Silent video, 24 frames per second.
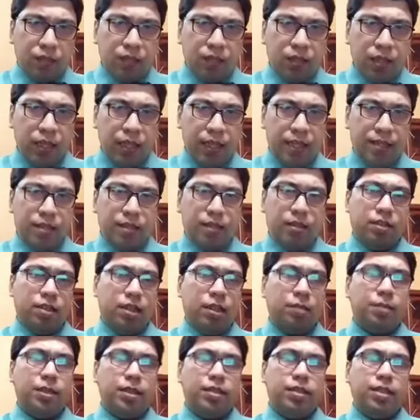his
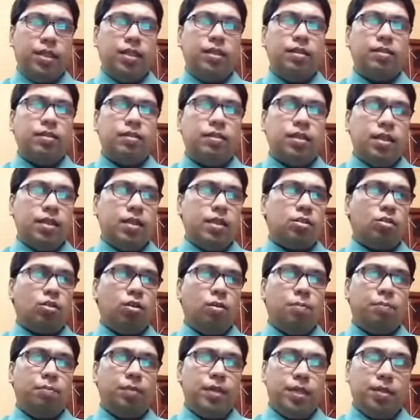CBG, that is
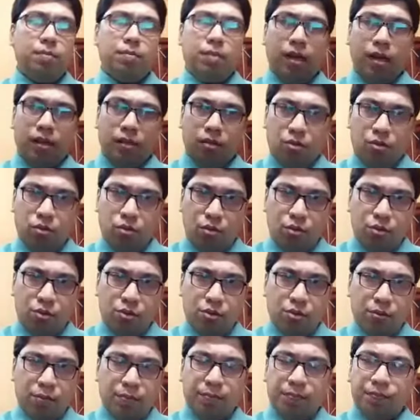complete blood
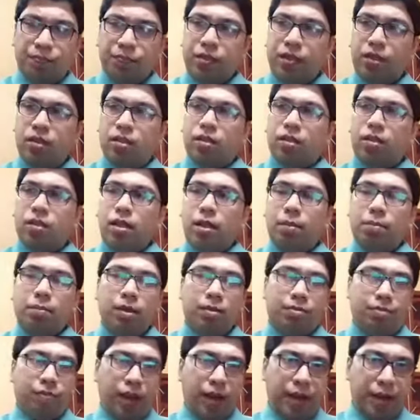glucose.
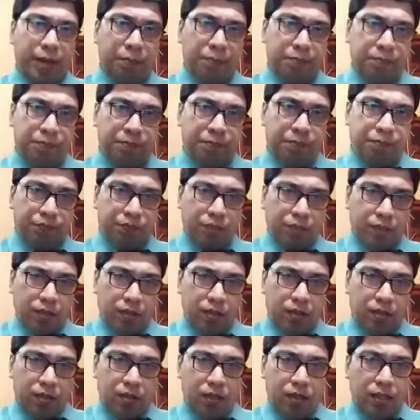Number 5,
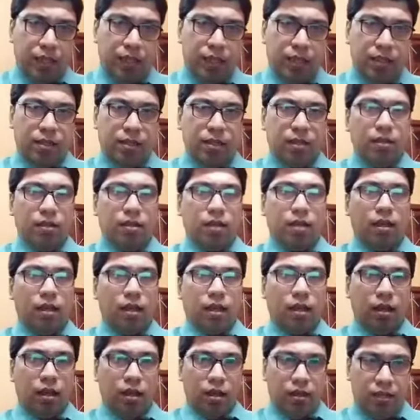his
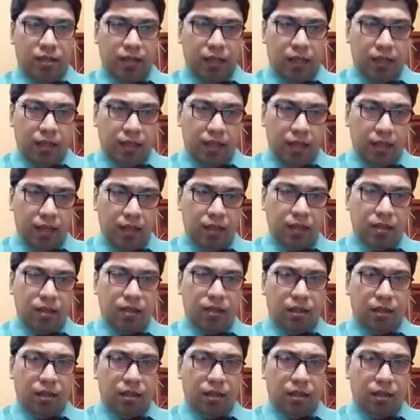general